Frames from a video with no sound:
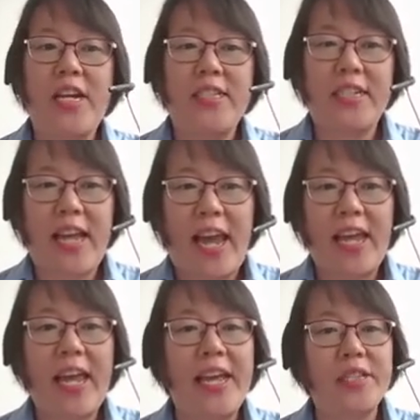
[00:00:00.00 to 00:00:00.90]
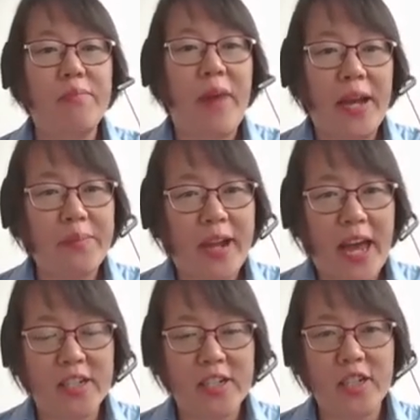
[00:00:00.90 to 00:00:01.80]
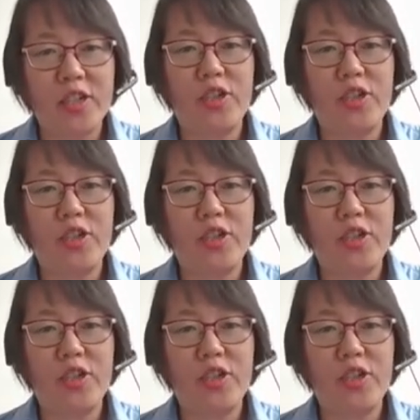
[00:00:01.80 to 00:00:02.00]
Today, it's my pleasure